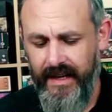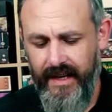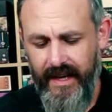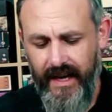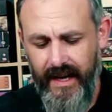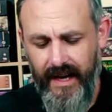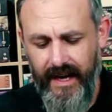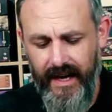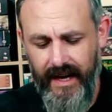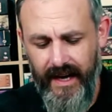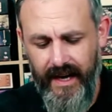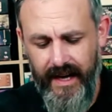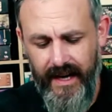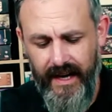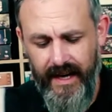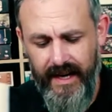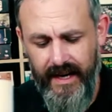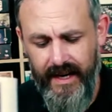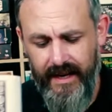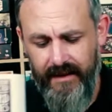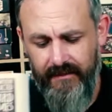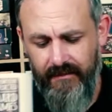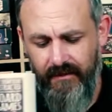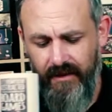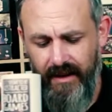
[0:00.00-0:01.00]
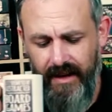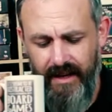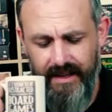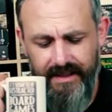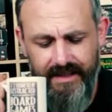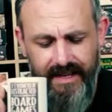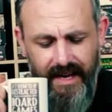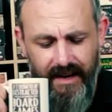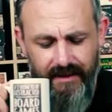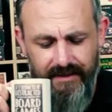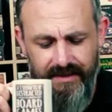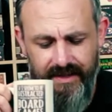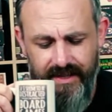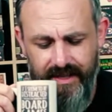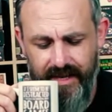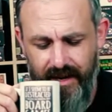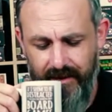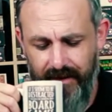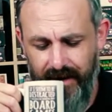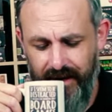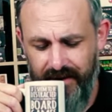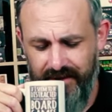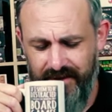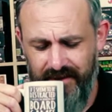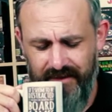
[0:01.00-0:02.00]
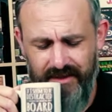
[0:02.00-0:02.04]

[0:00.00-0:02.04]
What else is going on?